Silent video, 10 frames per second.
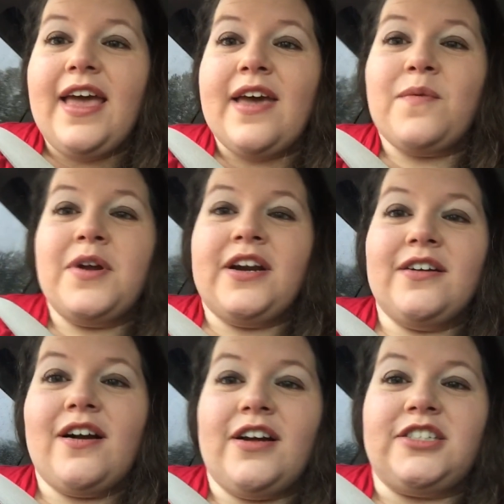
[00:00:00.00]
It went
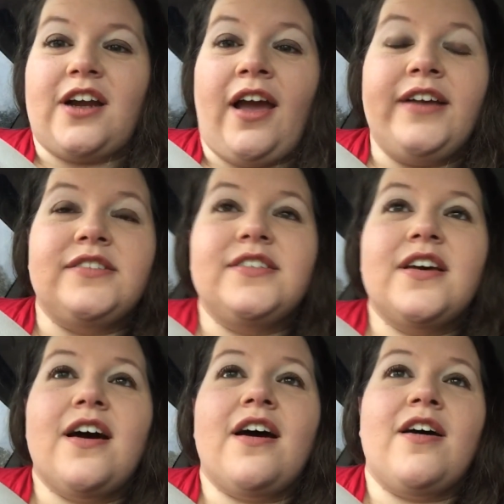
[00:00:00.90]
under contract
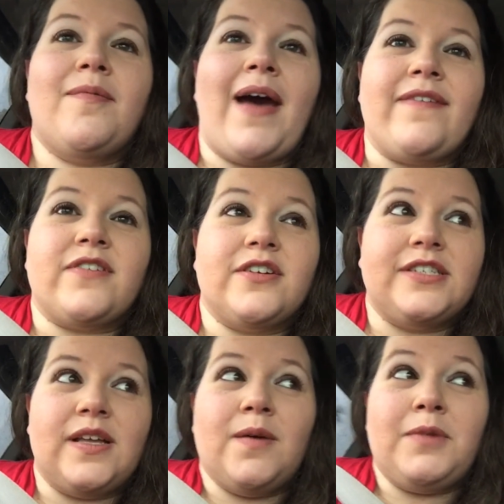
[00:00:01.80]
after
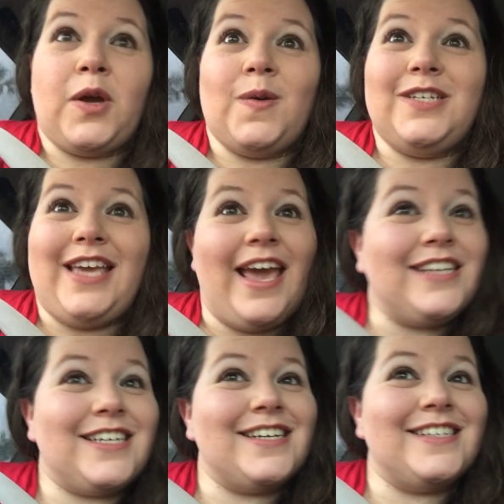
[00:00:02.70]
some
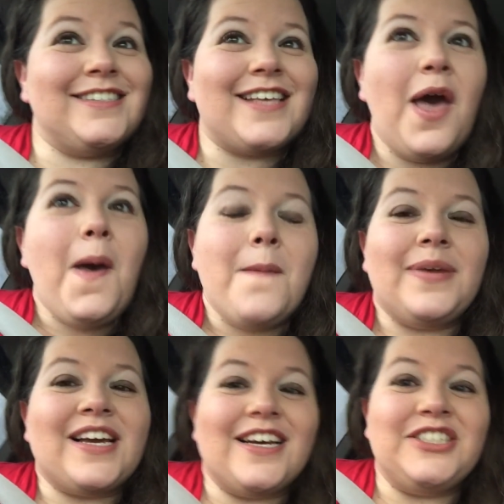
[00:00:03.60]
negotiations
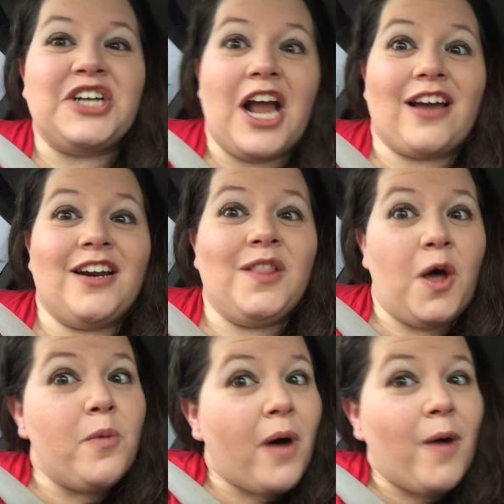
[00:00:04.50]
because you're not going to
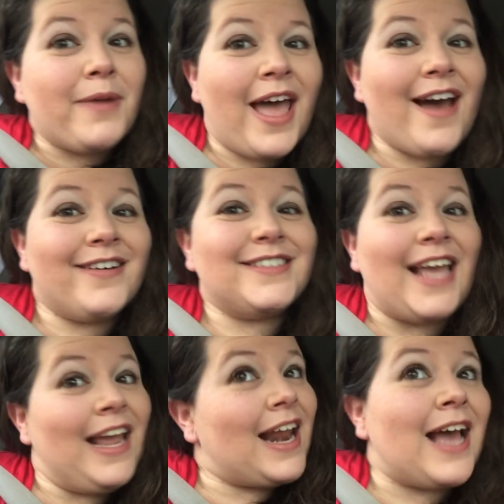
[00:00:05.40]
lowball my house
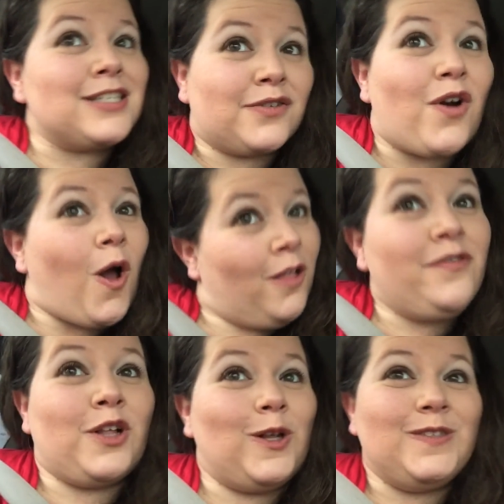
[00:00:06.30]
and ask for all of
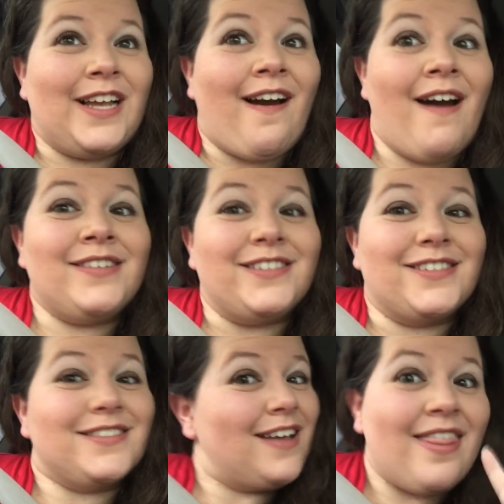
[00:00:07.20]
the closing
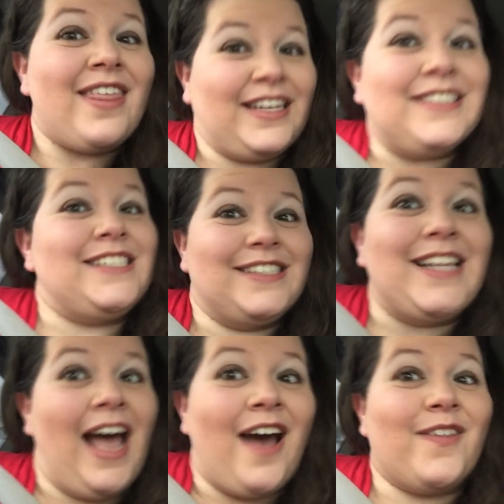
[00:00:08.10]
costs. That's just
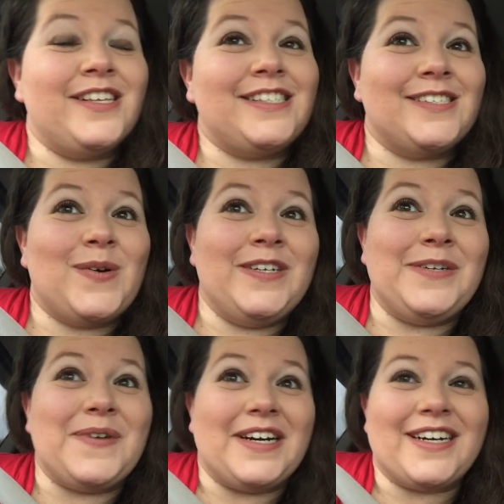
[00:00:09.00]
not how this is going
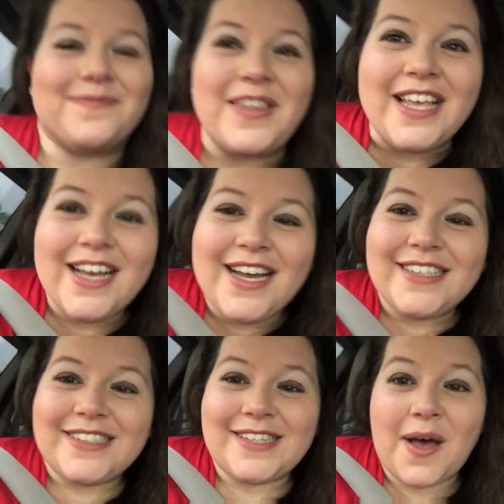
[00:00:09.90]
to work.
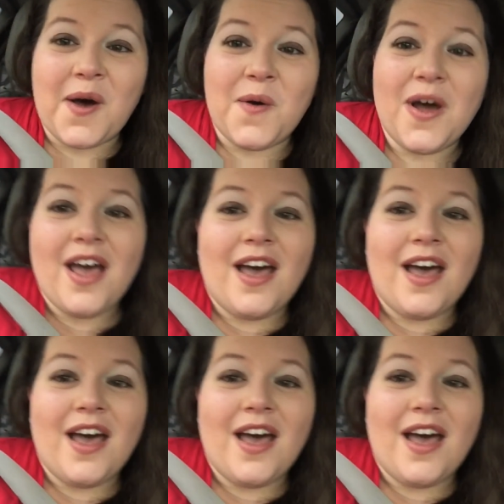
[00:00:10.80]
So